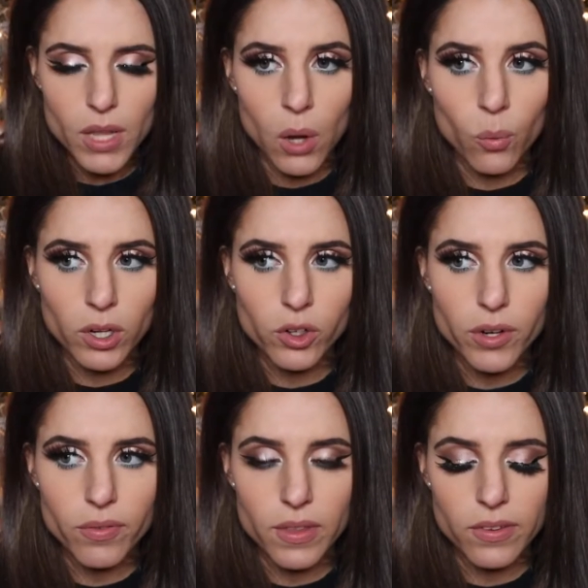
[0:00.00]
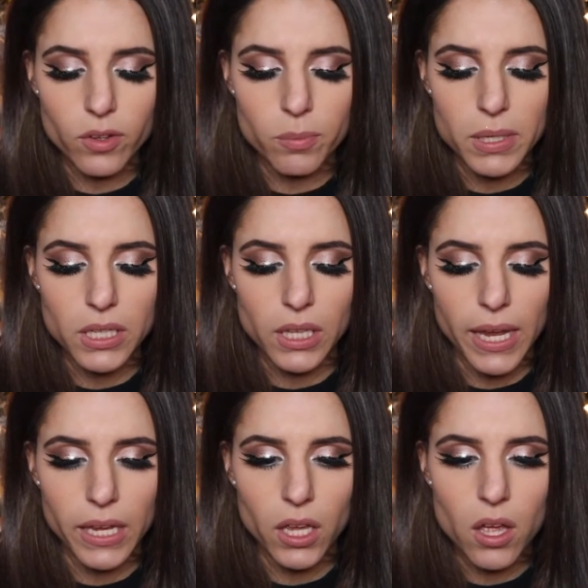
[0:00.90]
I wonder if this could be
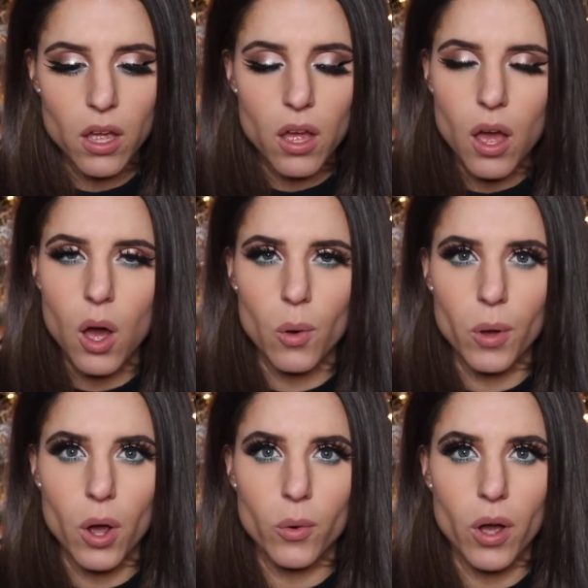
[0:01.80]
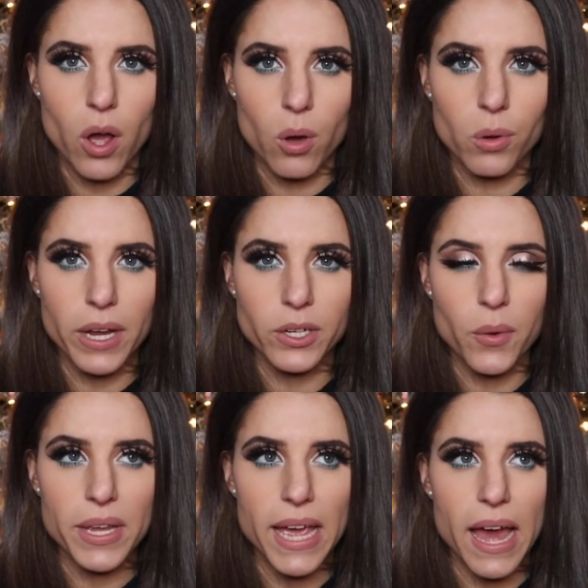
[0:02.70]
like Ho Ho Ho. I
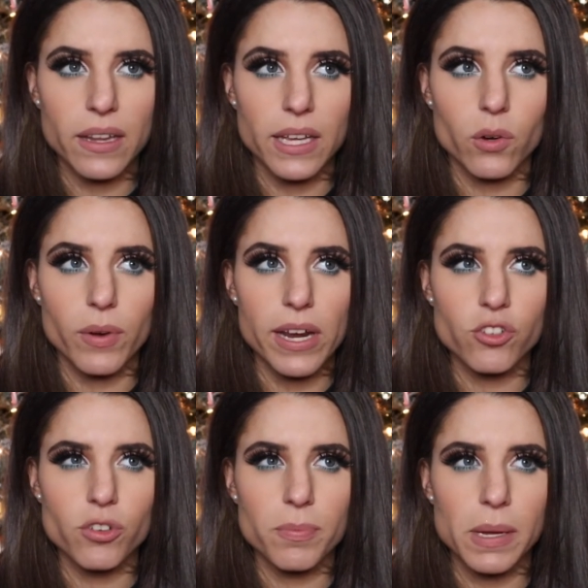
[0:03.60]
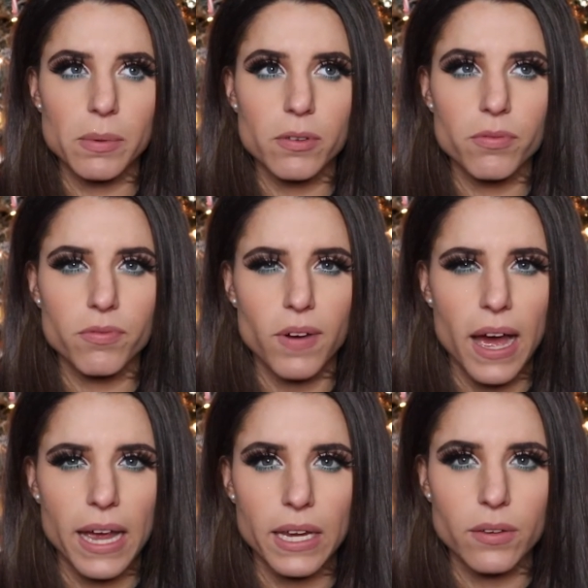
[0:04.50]
know he had like a range of maybe
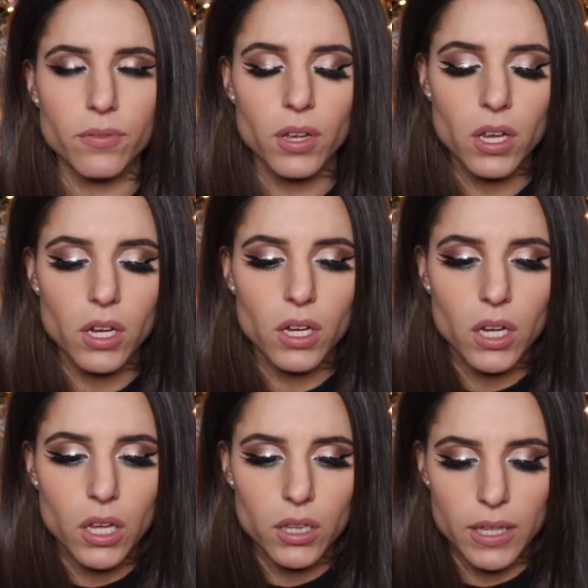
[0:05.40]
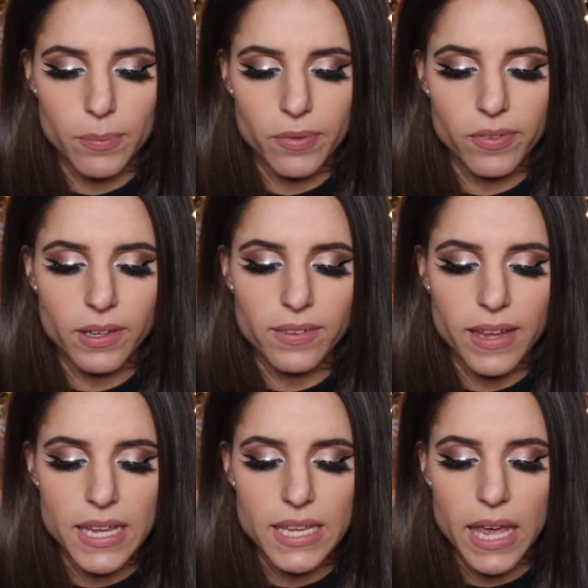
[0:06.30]
five lipsticks
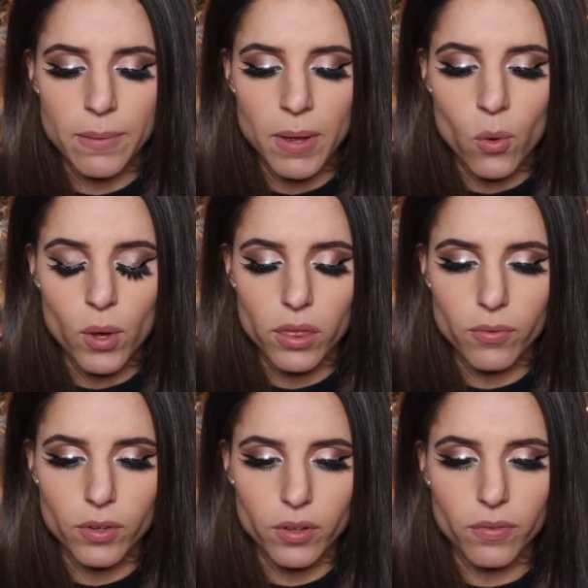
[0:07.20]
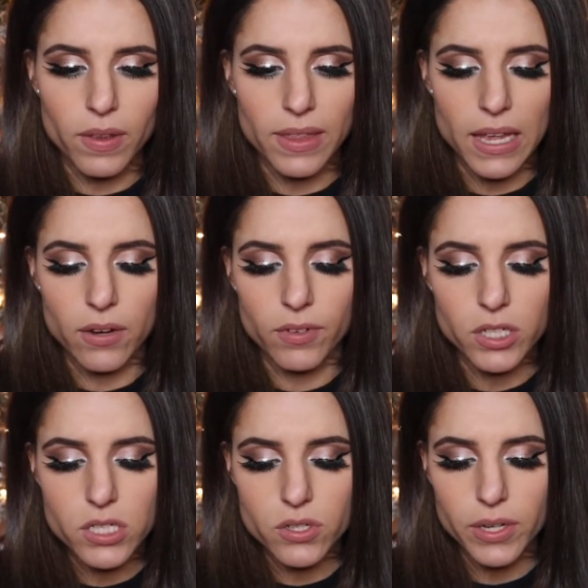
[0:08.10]
that he came out with for the fifth
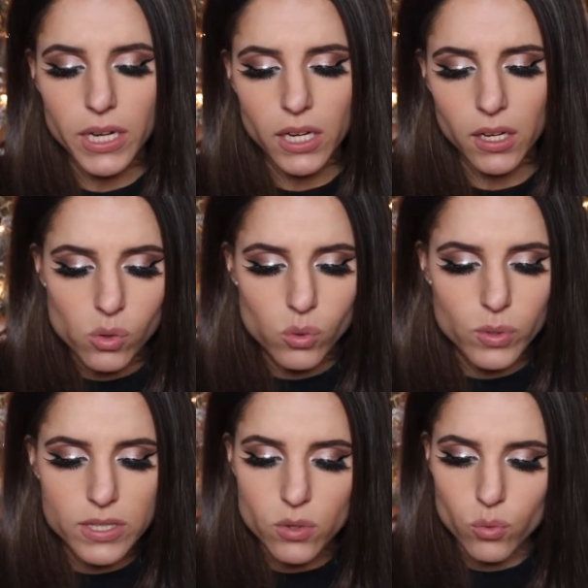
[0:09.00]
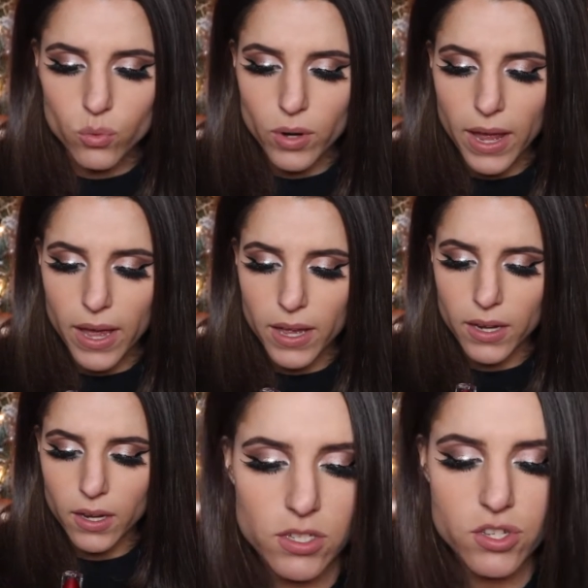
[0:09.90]
anniversary. Ooh, it's
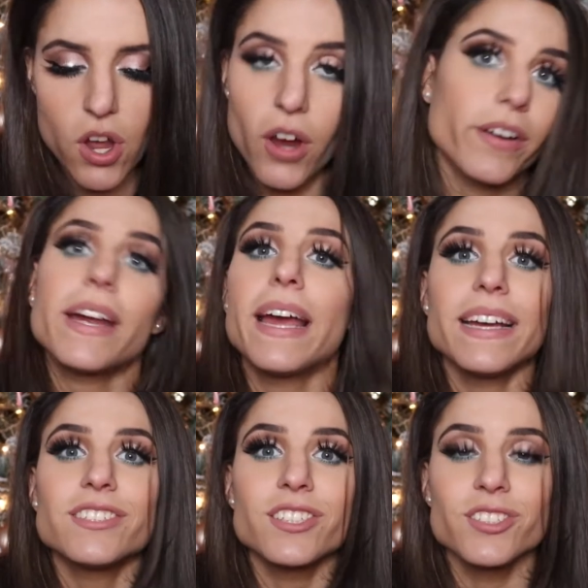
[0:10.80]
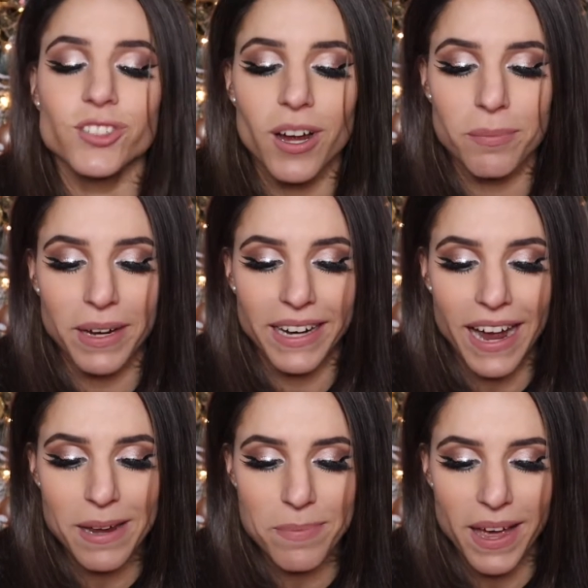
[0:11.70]
red. Sorry, I just dropped my
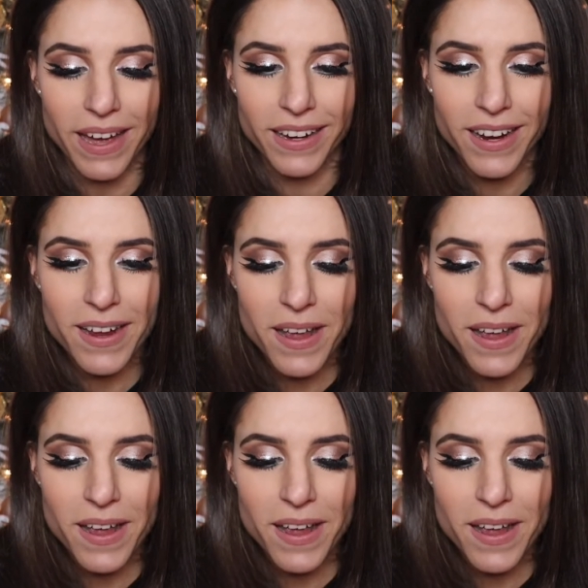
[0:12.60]
iPad.